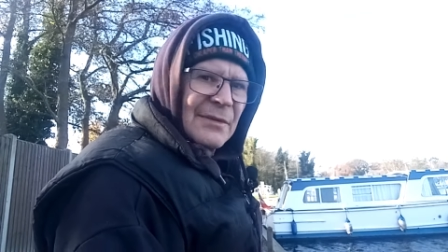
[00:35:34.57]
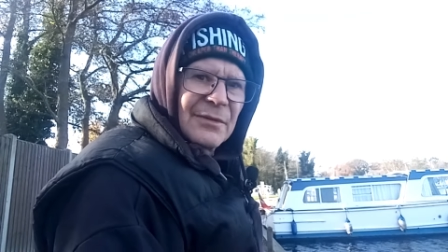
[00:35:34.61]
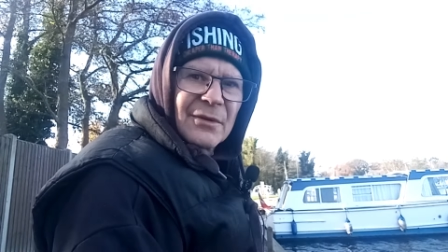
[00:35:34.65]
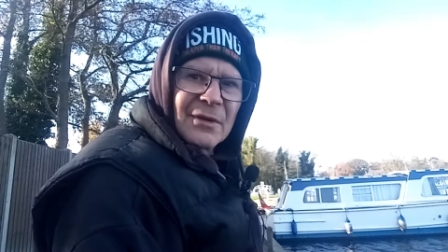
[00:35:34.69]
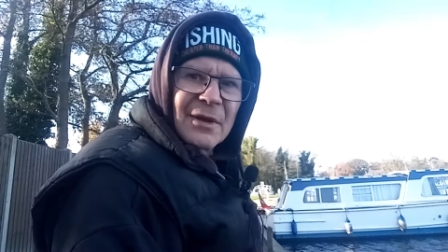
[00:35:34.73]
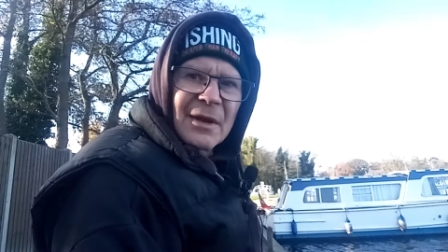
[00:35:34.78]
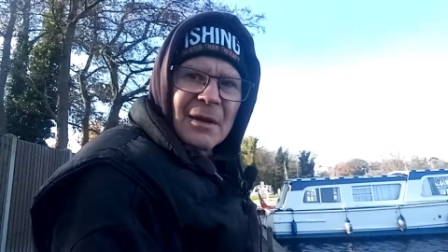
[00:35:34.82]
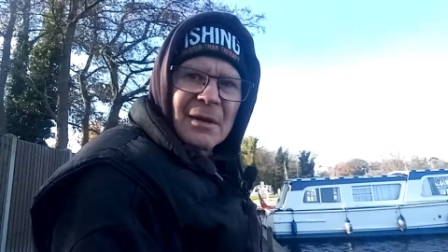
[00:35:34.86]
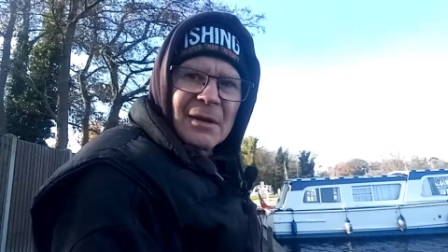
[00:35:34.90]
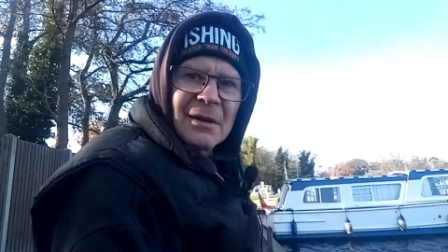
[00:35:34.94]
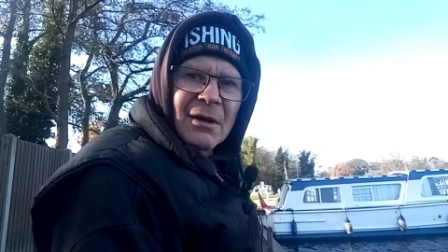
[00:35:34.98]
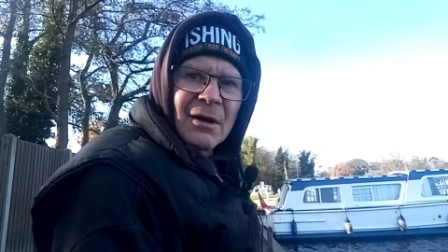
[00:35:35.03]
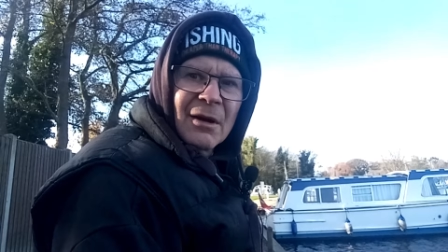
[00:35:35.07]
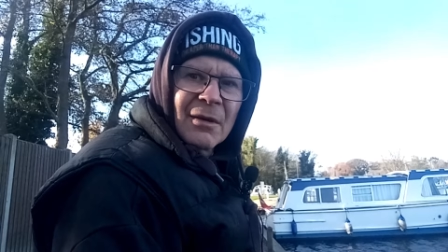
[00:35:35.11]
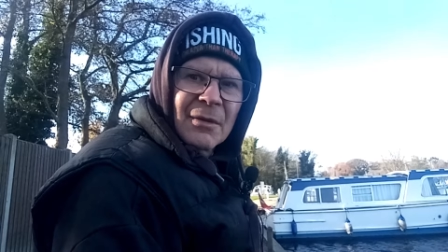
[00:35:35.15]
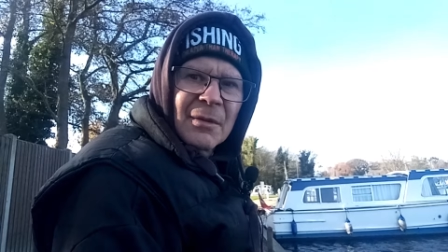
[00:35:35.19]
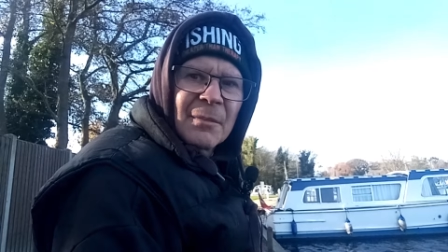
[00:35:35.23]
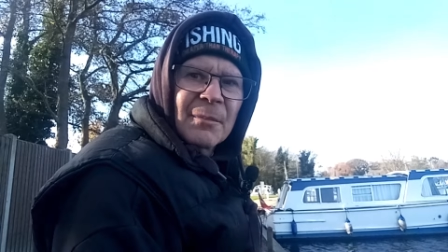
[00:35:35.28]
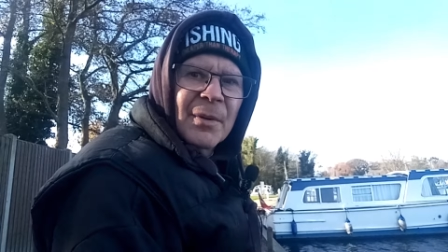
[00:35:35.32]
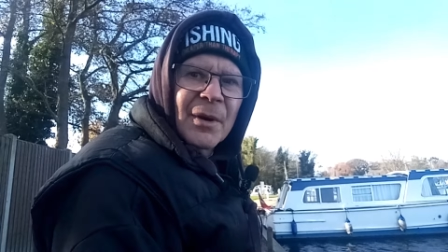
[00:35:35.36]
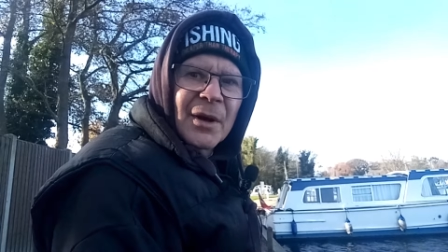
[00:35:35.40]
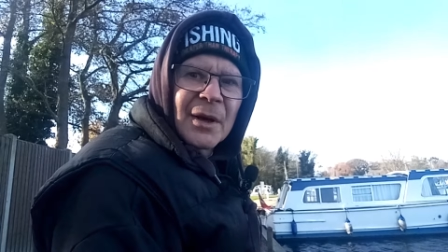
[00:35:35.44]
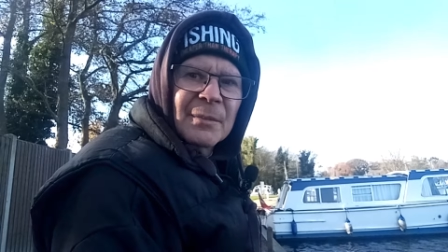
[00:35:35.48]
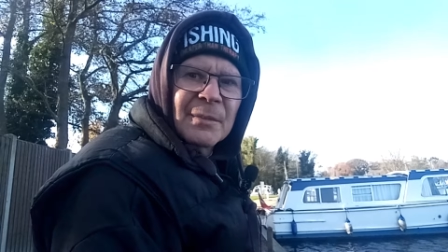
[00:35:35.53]
that, like the
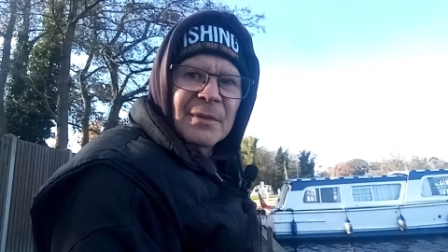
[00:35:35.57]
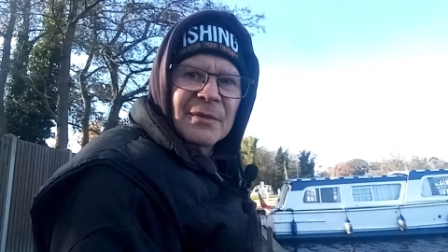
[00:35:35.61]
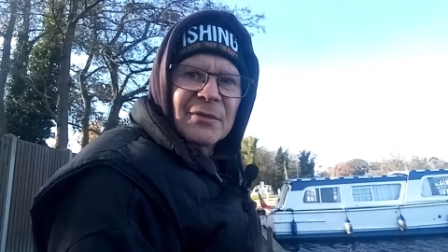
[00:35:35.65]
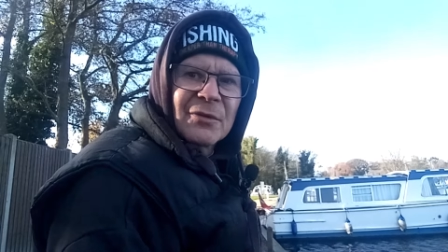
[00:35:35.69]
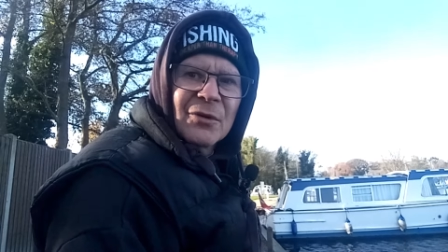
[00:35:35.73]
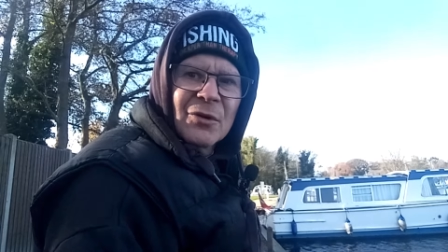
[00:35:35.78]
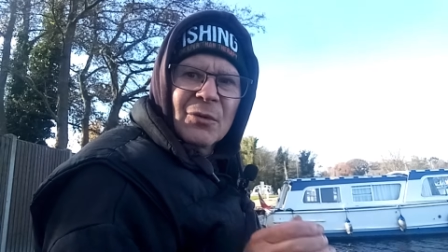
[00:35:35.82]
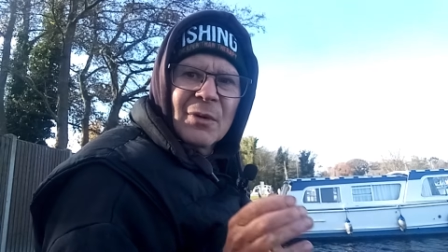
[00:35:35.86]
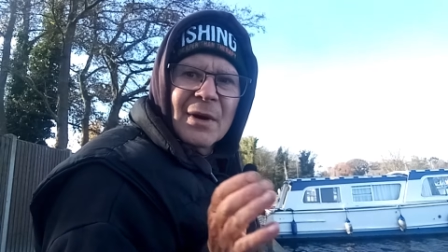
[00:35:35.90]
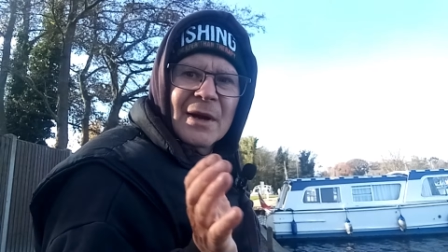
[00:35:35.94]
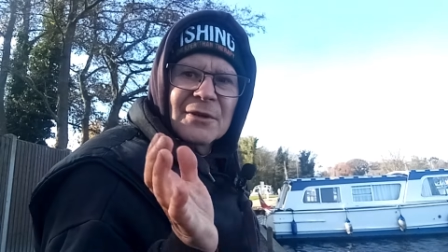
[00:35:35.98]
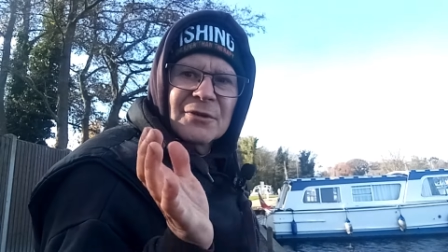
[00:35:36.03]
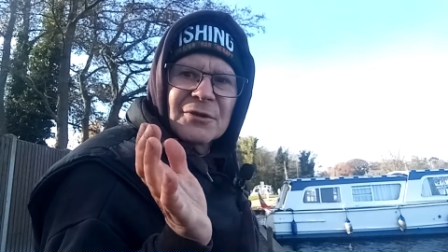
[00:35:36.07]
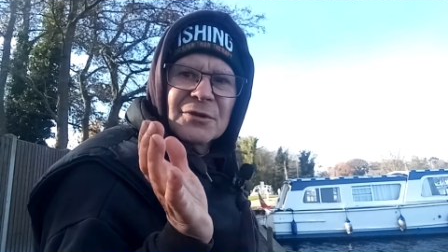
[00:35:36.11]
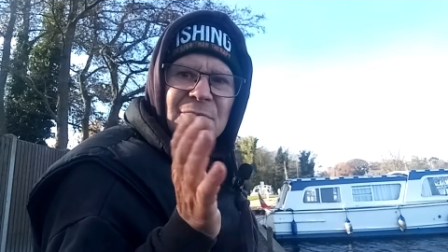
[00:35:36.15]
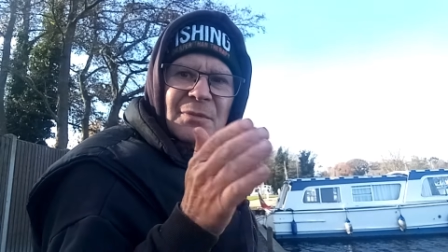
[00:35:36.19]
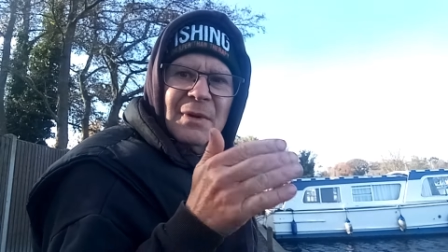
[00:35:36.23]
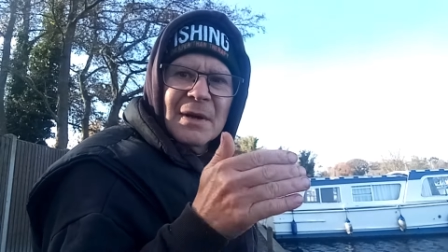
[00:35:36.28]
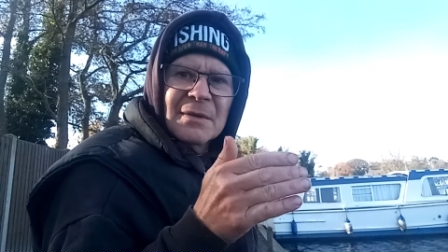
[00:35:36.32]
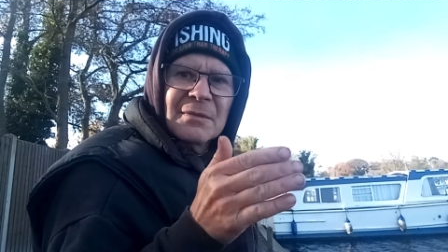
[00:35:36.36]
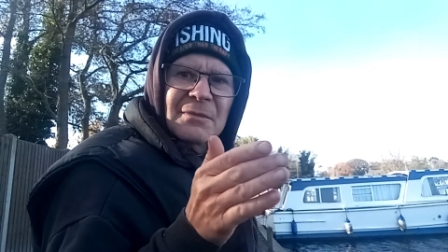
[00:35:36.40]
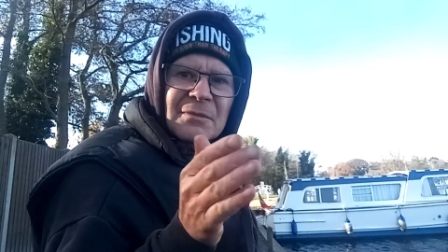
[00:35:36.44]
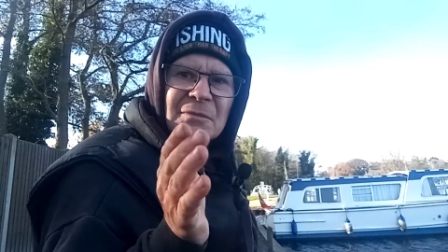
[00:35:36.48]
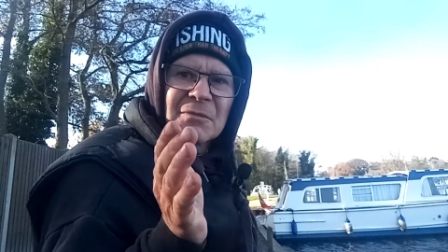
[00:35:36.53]
bite before where it just went